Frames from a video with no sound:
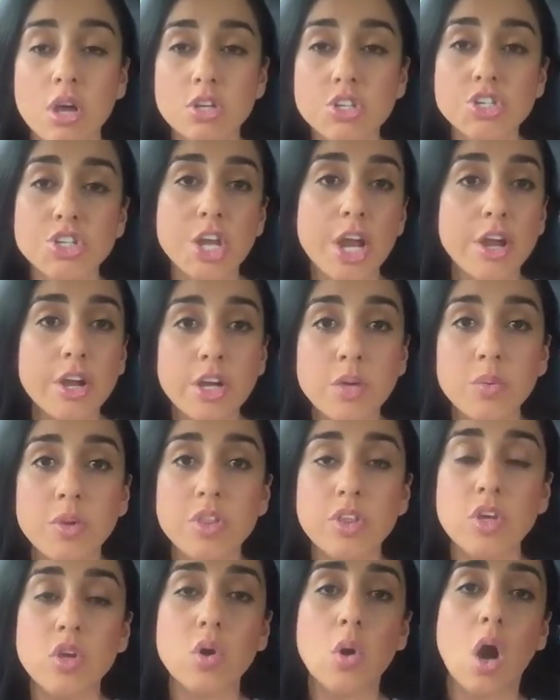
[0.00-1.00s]
sharing
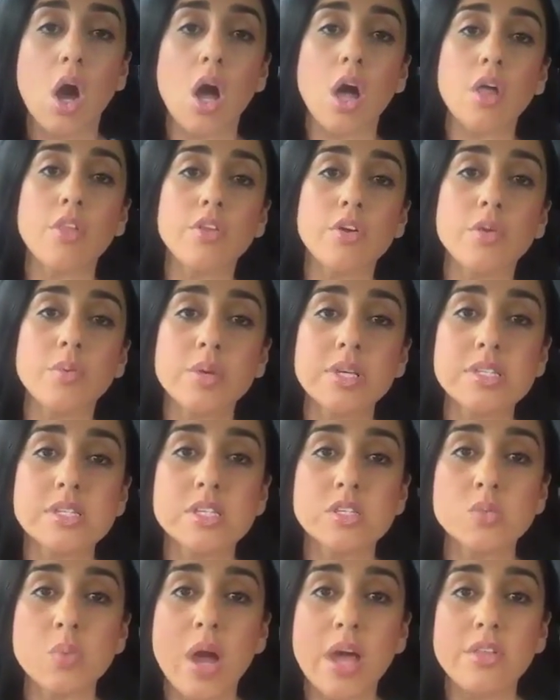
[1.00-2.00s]
with you all their
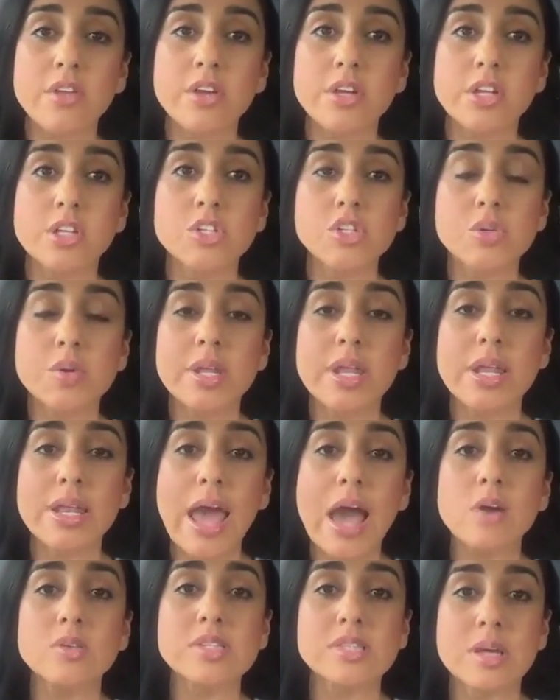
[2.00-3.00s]
reasons why they're going to do it and
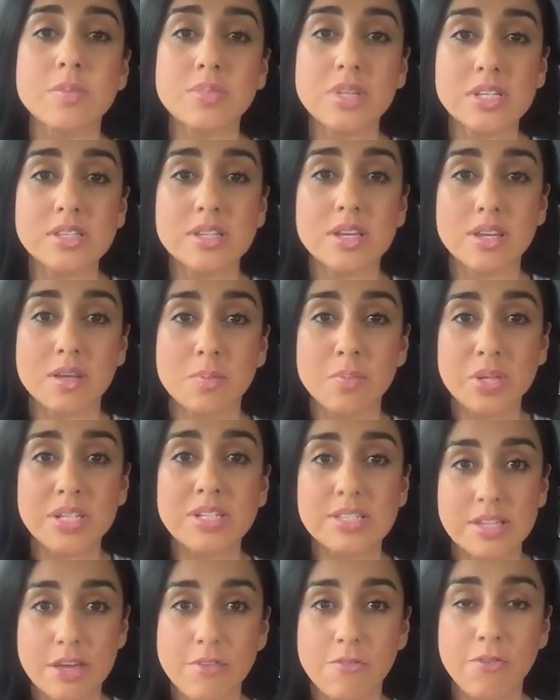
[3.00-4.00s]
how something's going to
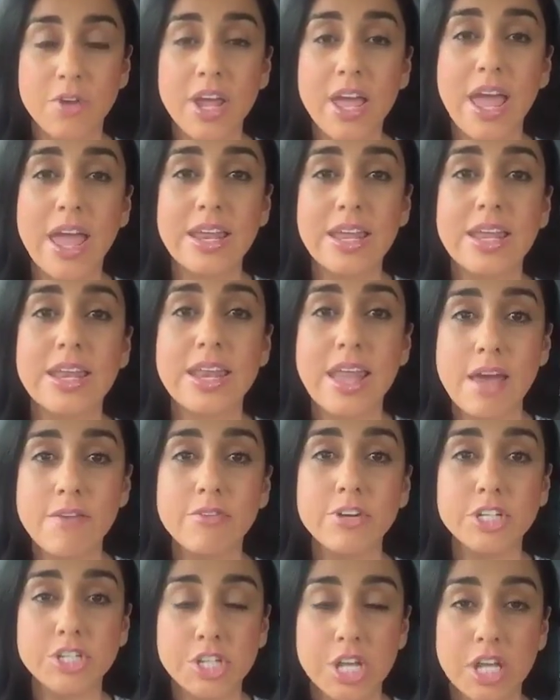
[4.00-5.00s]
be different and it
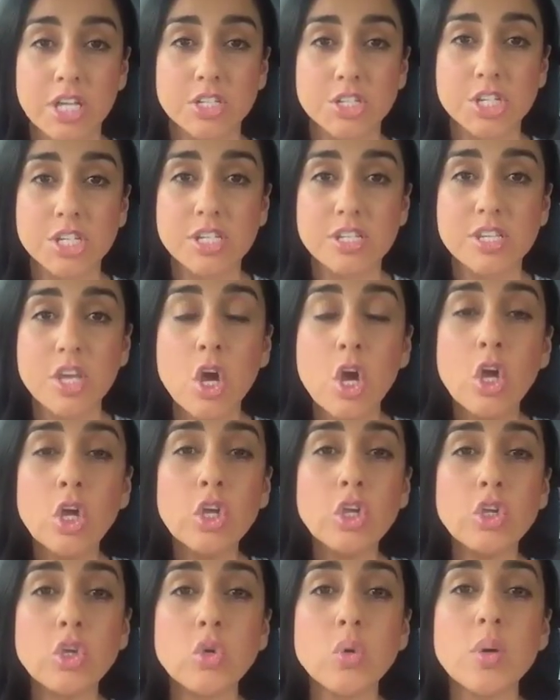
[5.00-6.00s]
never changes,
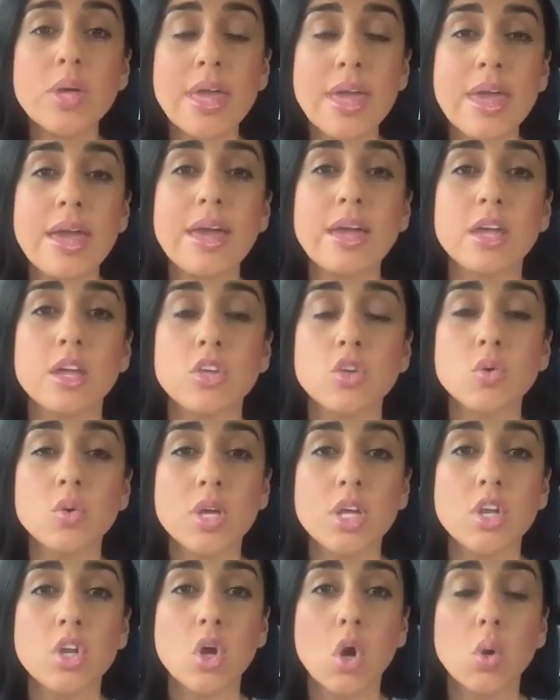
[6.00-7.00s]
you
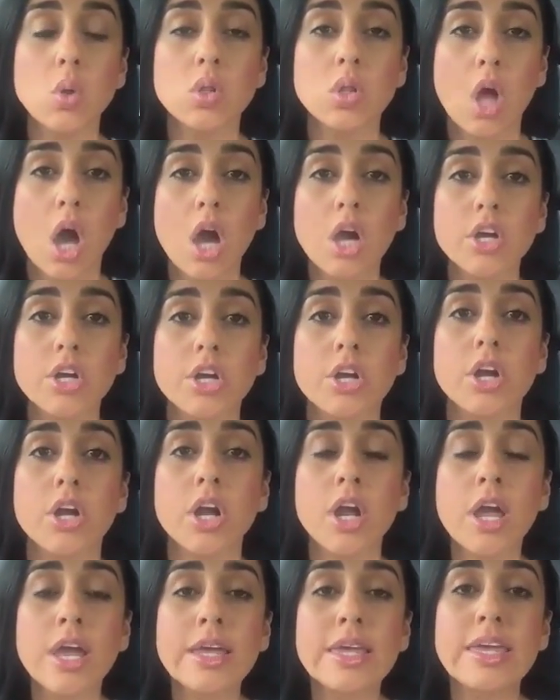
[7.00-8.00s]
can no
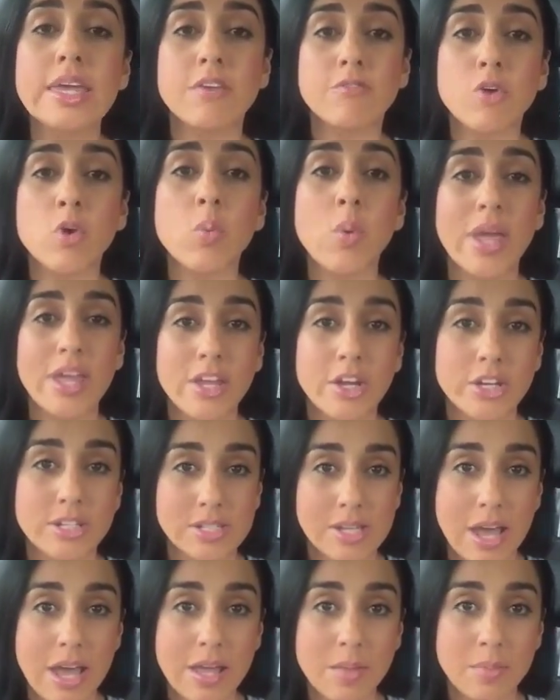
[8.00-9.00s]
longer give away your
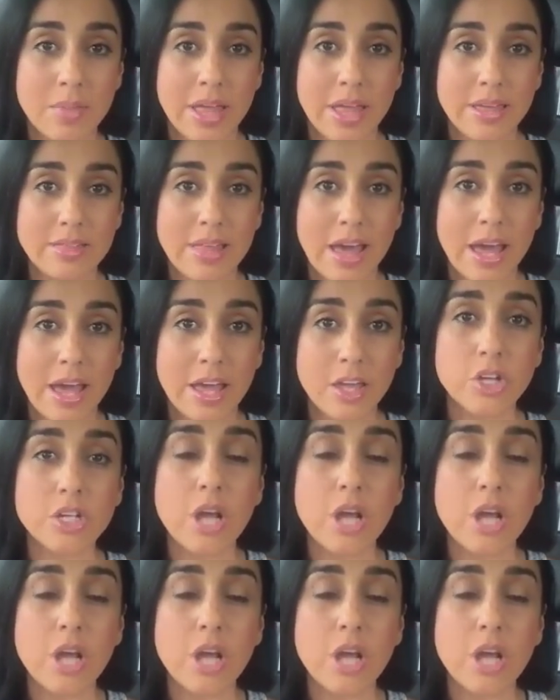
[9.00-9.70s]
time like that.